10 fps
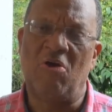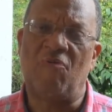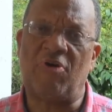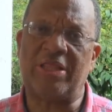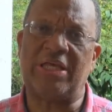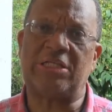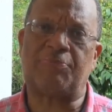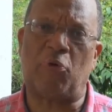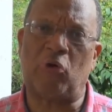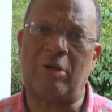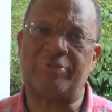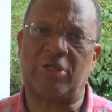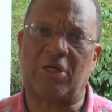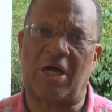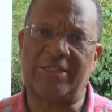For these programs
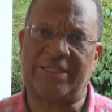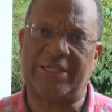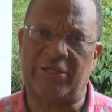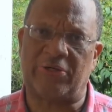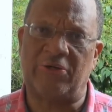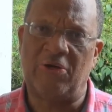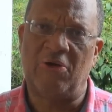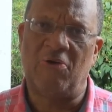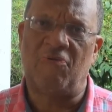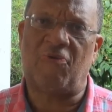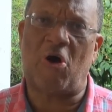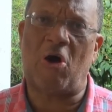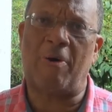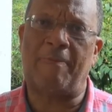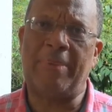to continue,
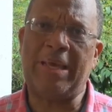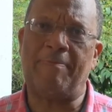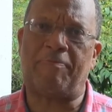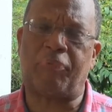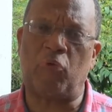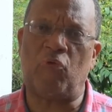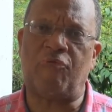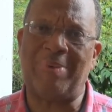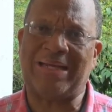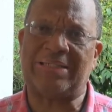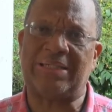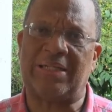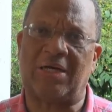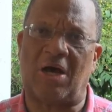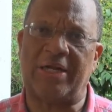for improvement in
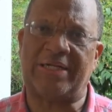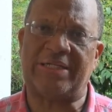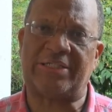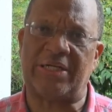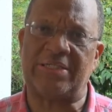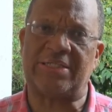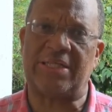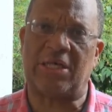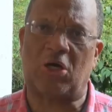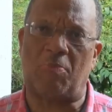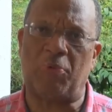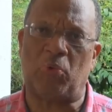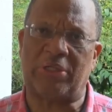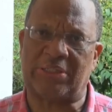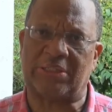the conditions in the
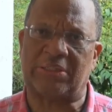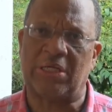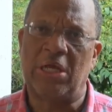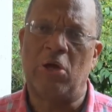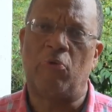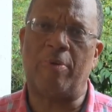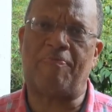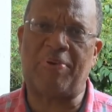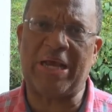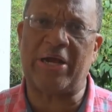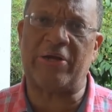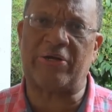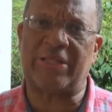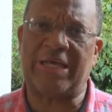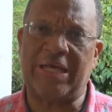communities, repair
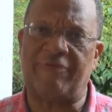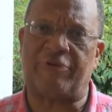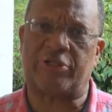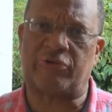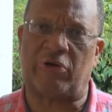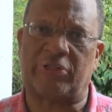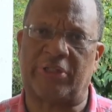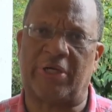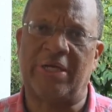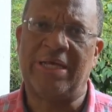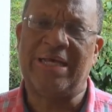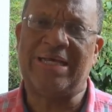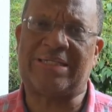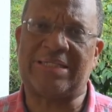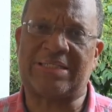to the infrastructure,
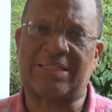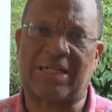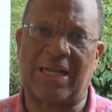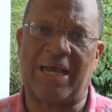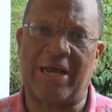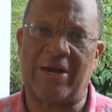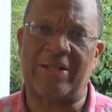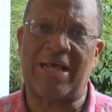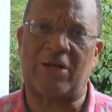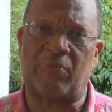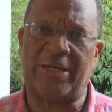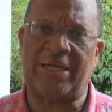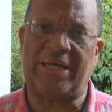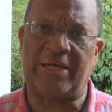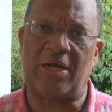it is clear that we
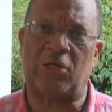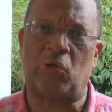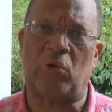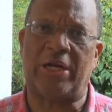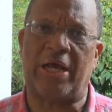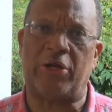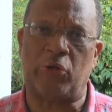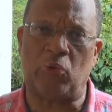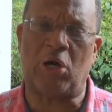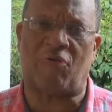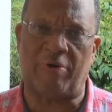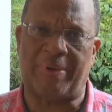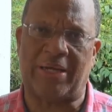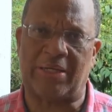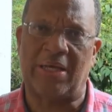need not only a new
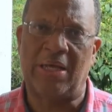government,